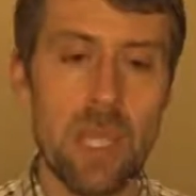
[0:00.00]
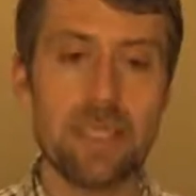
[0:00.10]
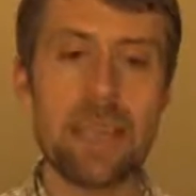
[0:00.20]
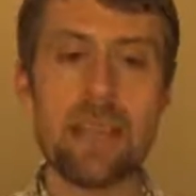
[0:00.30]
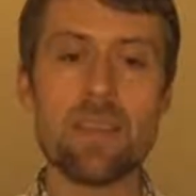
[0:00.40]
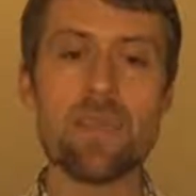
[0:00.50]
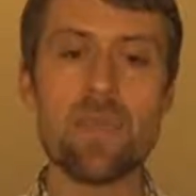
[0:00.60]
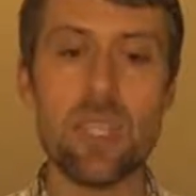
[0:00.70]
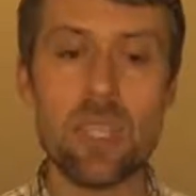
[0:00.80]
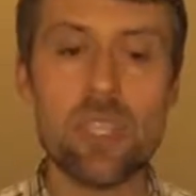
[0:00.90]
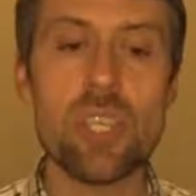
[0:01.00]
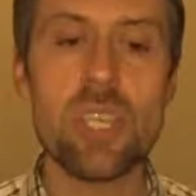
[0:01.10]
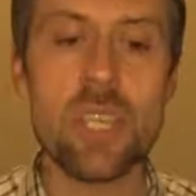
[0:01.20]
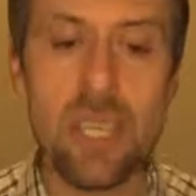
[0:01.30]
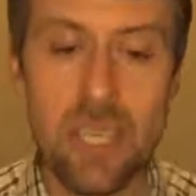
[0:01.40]
Then
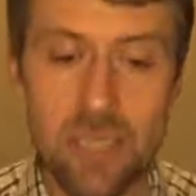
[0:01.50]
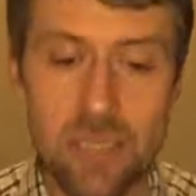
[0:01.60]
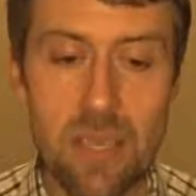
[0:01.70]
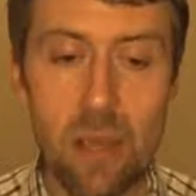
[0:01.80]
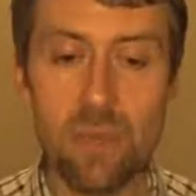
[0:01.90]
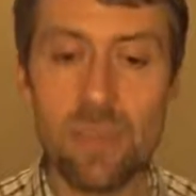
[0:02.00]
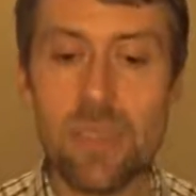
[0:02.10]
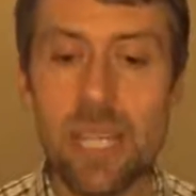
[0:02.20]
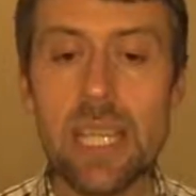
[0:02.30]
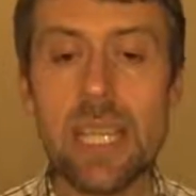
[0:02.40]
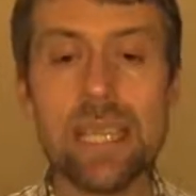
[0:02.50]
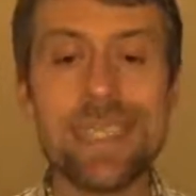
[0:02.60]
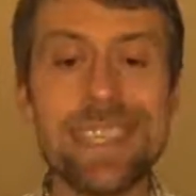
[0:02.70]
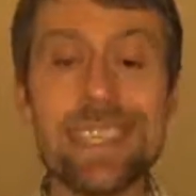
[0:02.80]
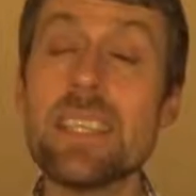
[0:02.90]
finishing is obviously
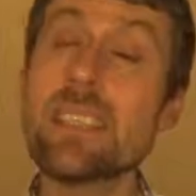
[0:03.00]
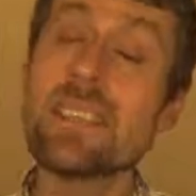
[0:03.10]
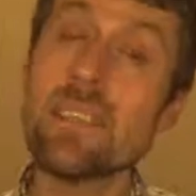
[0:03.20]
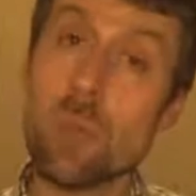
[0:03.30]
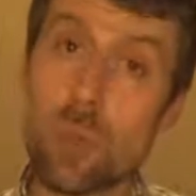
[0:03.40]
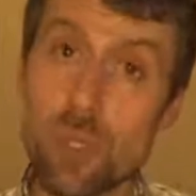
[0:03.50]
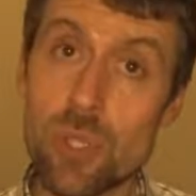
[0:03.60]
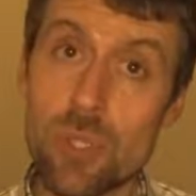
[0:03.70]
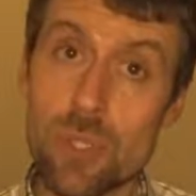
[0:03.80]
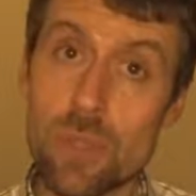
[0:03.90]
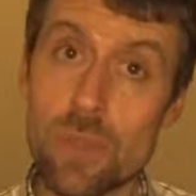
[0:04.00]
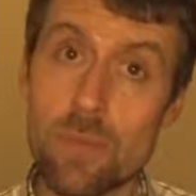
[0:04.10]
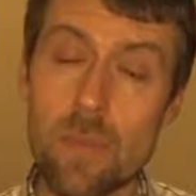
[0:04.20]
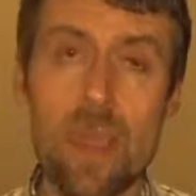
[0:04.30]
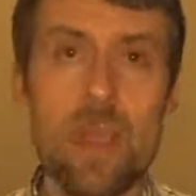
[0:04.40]
the distribution,
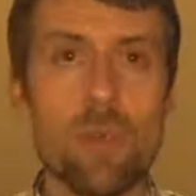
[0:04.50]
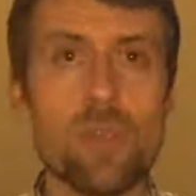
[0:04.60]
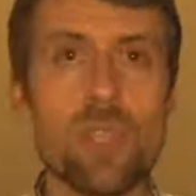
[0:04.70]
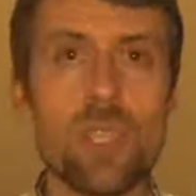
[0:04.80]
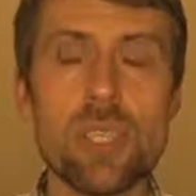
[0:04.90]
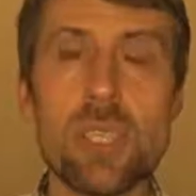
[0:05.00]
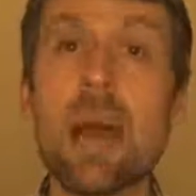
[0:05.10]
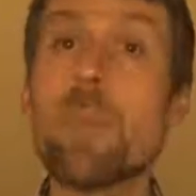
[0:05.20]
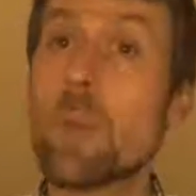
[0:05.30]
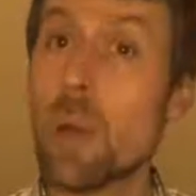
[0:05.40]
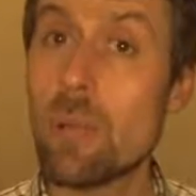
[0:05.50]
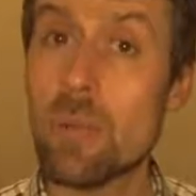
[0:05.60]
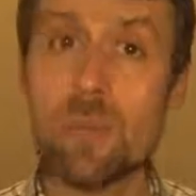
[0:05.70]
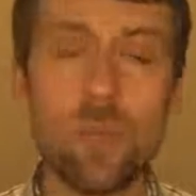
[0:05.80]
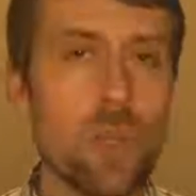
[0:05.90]
which is a
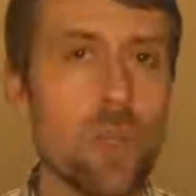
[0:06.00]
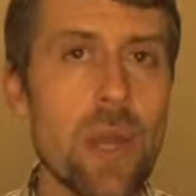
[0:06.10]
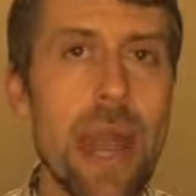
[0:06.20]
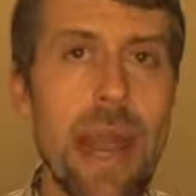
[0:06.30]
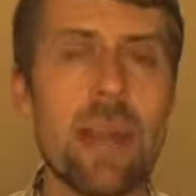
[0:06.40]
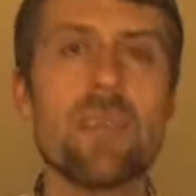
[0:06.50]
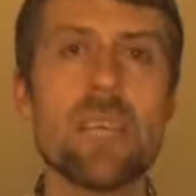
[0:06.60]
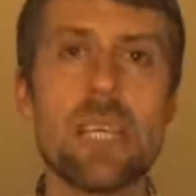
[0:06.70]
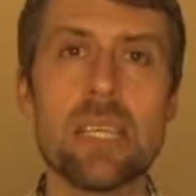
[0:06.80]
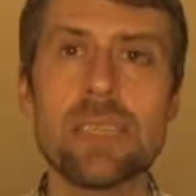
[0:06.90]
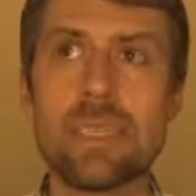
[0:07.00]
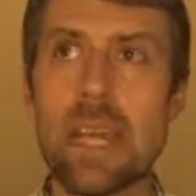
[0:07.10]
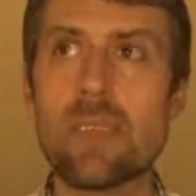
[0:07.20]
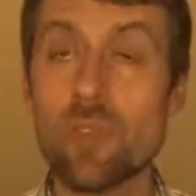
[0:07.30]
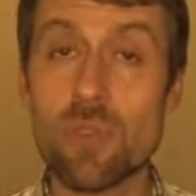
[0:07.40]
problem when you have
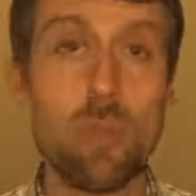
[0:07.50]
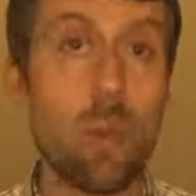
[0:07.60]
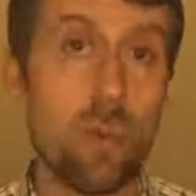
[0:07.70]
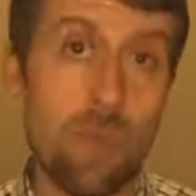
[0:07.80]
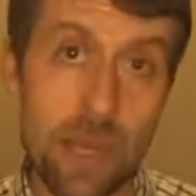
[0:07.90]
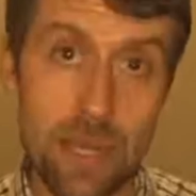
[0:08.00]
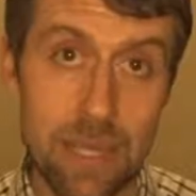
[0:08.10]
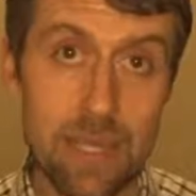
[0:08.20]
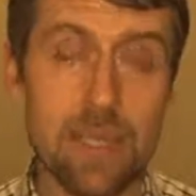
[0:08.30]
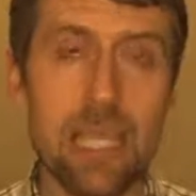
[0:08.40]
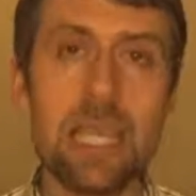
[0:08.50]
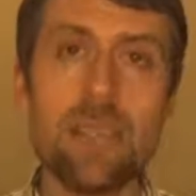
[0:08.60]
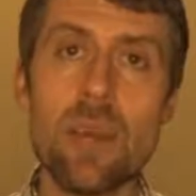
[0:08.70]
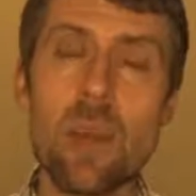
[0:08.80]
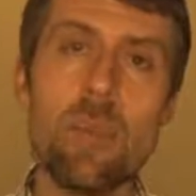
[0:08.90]
such small market.
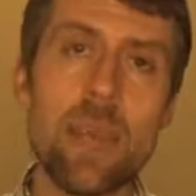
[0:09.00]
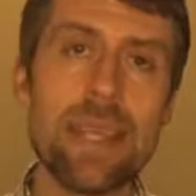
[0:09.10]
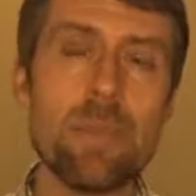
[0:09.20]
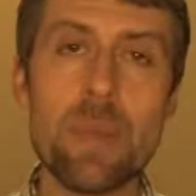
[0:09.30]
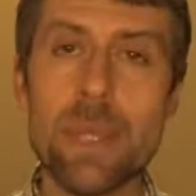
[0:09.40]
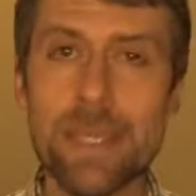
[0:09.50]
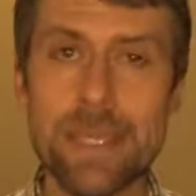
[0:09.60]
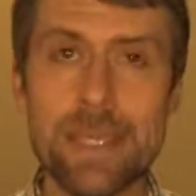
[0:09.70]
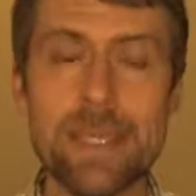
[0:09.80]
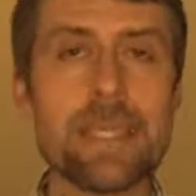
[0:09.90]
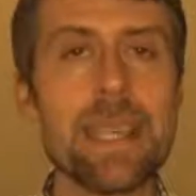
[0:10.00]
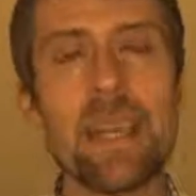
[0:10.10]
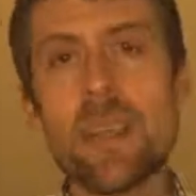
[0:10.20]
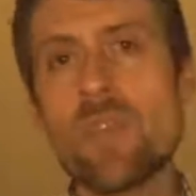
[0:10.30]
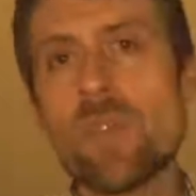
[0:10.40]
Not many businesses, they're
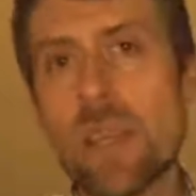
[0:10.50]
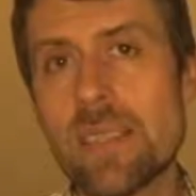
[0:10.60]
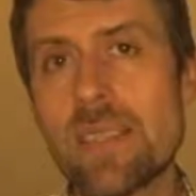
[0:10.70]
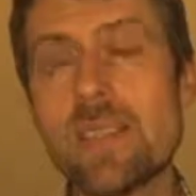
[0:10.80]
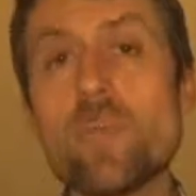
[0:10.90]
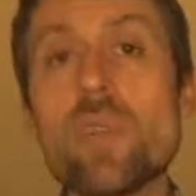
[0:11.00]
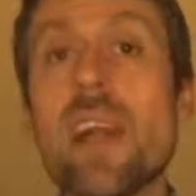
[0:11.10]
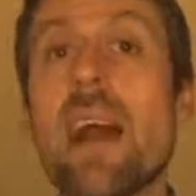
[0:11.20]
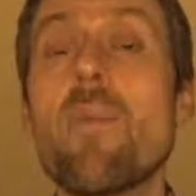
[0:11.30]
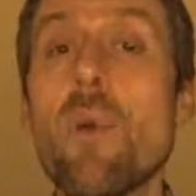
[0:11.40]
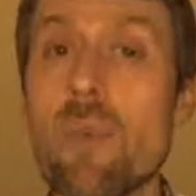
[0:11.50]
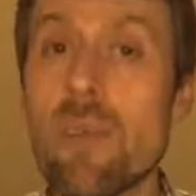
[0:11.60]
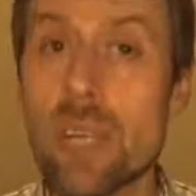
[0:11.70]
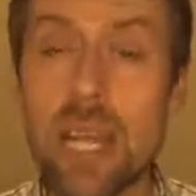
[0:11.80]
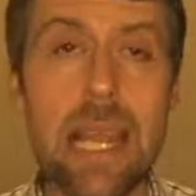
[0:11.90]
interested to come
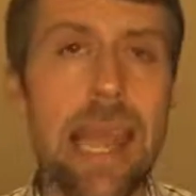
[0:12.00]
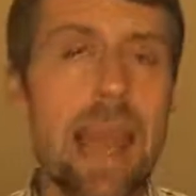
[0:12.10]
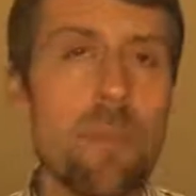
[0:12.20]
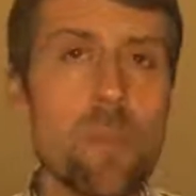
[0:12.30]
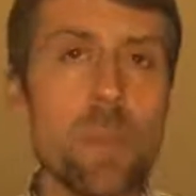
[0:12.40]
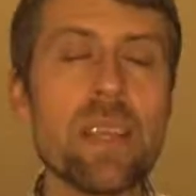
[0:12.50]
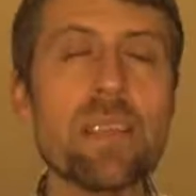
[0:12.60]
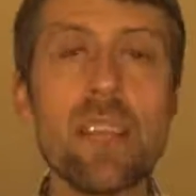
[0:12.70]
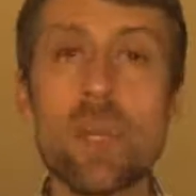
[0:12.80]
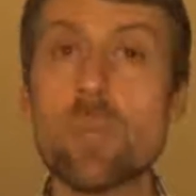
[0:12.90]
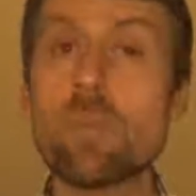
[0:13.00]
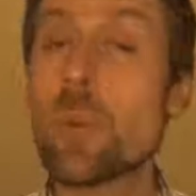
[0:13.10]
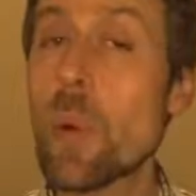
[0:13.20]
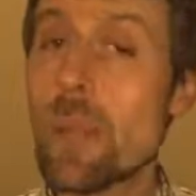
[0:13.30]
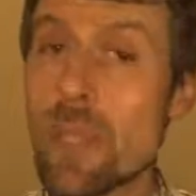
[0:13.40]
over and bring their own
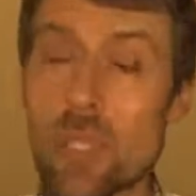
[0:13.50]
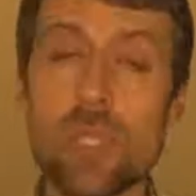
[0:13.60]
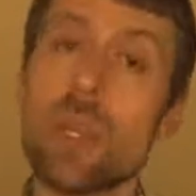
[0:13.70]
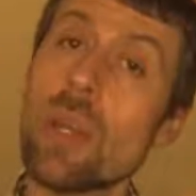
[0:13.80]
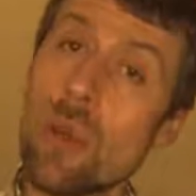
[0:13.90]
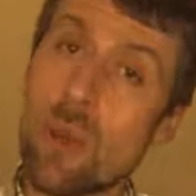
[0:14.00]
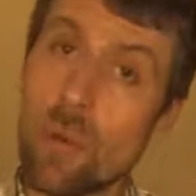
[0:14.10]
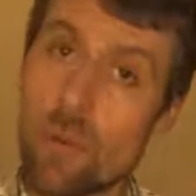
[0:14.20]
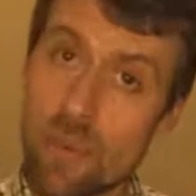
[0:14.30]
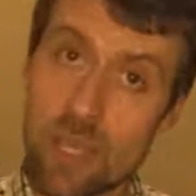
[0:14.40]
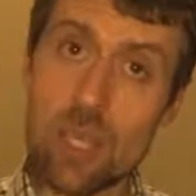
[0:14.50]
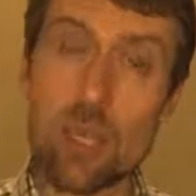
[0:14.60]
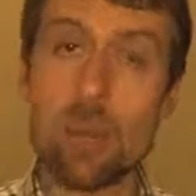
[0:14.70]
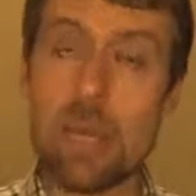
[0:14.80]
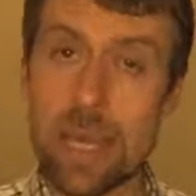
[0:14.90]
products over your
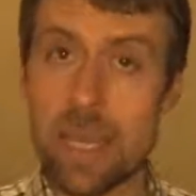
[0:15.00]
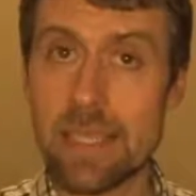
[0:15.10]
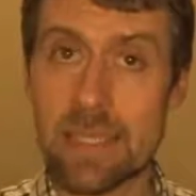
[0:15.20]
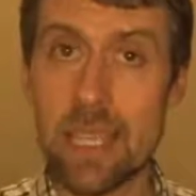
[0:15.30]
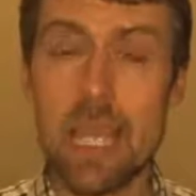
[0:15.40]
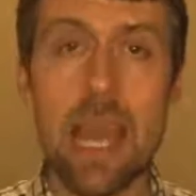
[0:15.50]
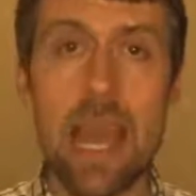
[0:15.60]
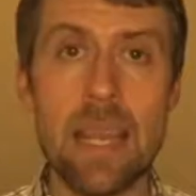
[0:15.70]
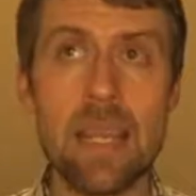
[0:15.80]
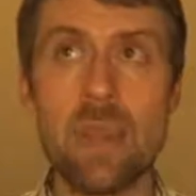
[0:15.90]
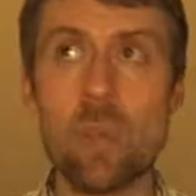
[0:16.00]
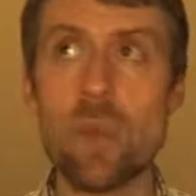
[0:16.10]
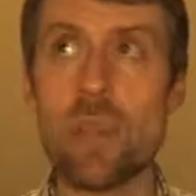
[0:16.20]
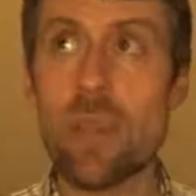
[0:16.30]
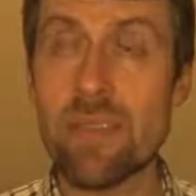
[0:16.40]
place. And
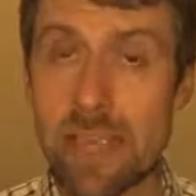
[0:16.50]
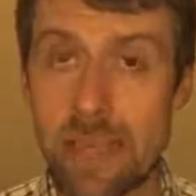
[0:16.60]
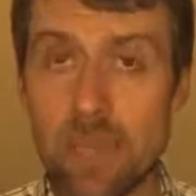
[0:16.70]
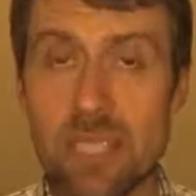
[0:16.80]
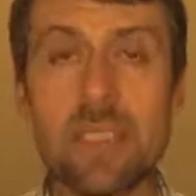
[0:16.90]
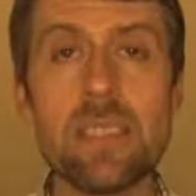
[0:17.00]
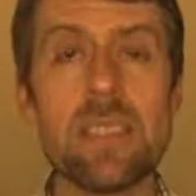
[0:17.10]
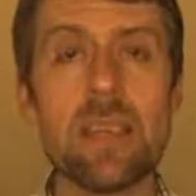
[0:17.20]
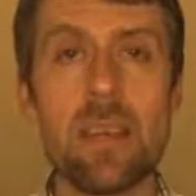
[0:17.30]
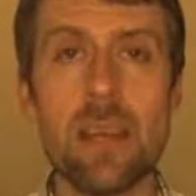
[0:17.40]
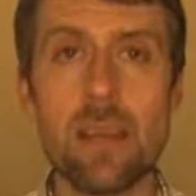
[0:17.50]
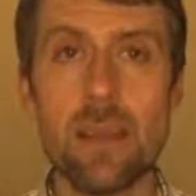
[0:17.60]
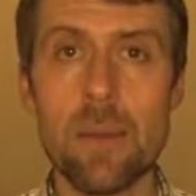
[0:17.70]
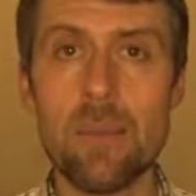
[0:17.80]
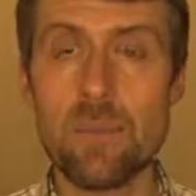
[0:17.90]
when you have a limited
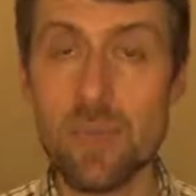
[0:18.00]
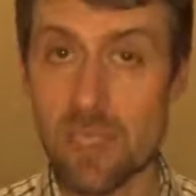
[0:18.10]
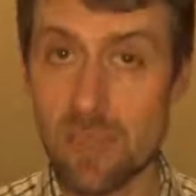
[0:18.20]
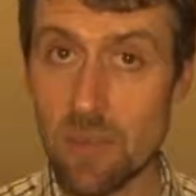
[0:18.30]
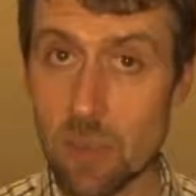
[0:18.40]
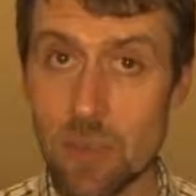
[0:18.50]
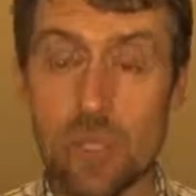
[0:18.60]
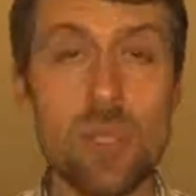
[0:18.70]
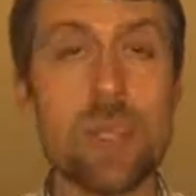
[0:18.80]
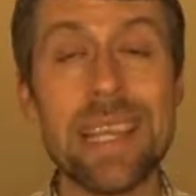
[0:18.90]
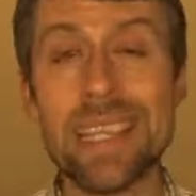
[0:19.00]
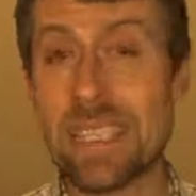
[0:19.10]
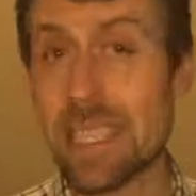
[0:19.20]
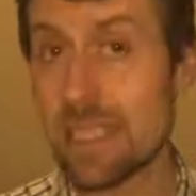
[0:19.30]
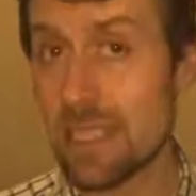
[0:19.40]
distribution, it's
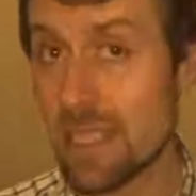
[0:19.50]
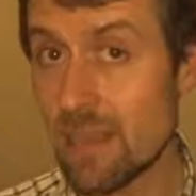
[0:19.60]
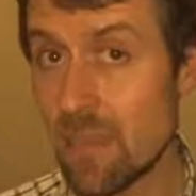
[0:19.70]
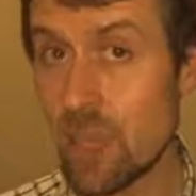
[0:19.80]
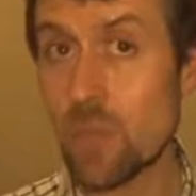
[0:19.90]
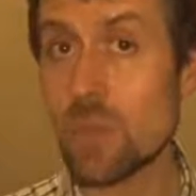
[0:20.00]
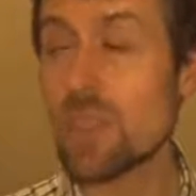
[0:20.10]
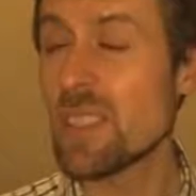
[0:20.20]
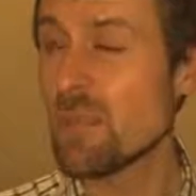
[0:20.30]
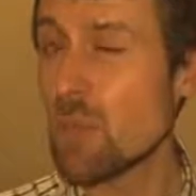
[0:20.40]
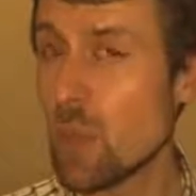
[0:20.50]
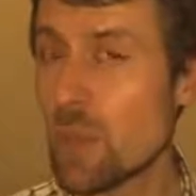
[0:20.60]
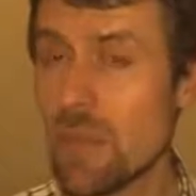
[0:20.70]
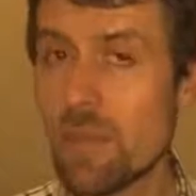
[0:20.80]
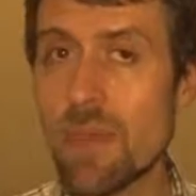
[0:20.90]
difficult, it's more
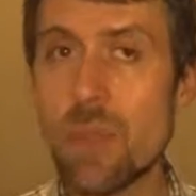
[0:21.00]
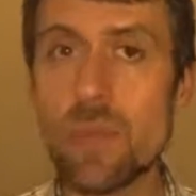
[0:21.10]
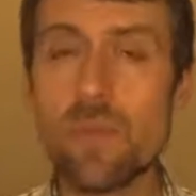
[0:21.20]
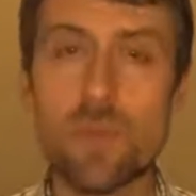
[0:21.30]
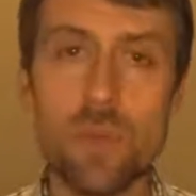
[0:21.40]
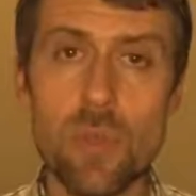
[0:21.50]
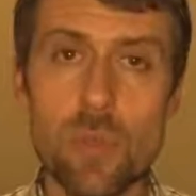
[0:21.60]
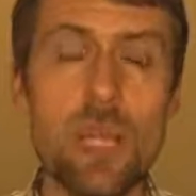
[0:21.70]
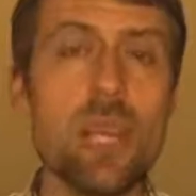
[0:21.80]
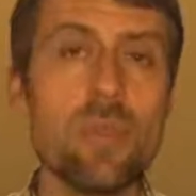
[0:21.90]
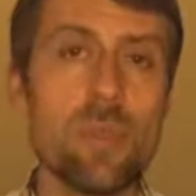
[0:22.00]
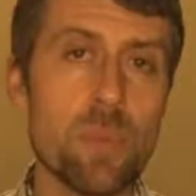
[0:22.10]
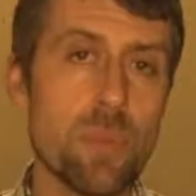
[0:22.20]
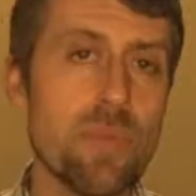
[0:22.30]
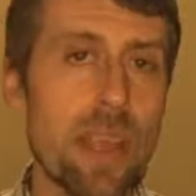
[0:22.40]
difficult for you to
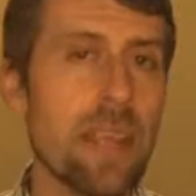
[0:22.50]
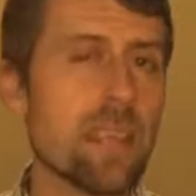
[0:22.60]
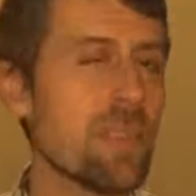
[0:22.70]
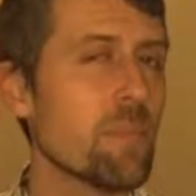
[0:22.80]
provide the